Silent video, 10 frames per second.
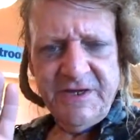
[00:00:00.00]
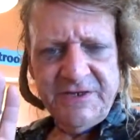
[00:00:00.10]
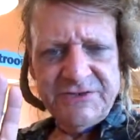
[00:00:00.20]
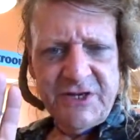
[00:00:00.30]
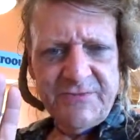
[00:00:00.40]

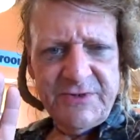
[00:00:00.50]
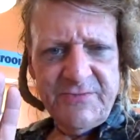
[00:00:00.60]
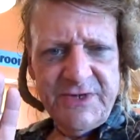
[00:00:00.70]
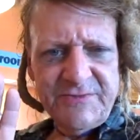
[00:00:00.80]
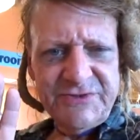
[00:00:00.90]
So I'm going to
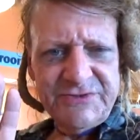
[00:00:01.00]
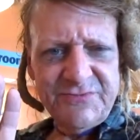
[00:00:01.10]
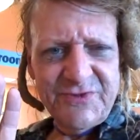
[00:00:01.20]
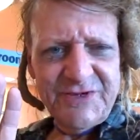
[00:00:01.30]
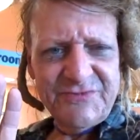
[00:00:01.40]
make me some
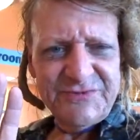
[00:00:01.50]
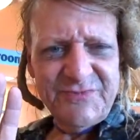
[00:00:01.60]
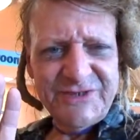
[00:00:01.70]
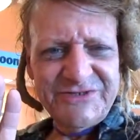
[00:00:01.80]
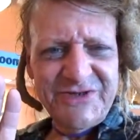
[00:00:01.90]
breakfast.
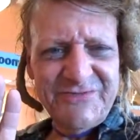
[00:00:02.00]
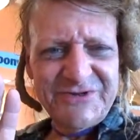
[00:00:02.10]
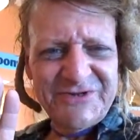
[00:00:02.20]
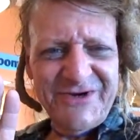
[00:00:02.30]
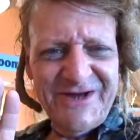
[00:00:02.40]
My
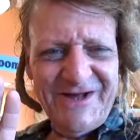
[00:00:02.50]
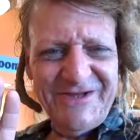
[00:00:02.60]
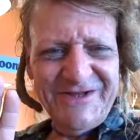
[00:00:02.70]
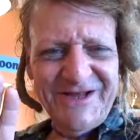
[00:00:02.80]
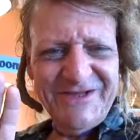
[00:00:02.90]
stomach's
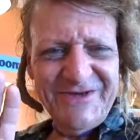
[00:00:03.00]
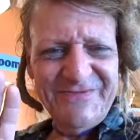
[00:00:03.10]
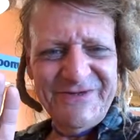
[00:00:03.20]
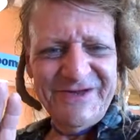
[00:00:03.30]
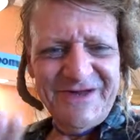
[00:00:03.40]
growling. I love
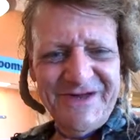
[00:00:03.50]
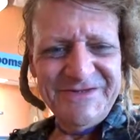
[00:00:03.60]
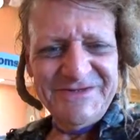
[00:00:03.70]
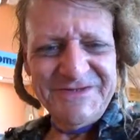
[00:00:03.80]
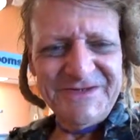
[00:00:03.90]
you guys.
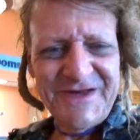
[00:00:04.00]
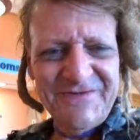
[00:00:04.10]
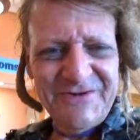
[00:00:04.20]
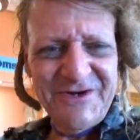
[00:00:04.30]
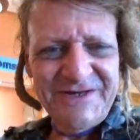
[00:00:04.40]
Have a
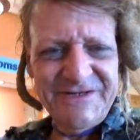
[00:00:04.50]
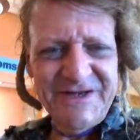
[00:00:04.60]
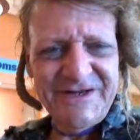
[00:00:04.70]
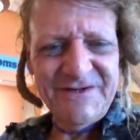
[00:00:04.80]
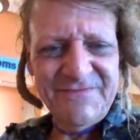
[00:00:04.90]
great day.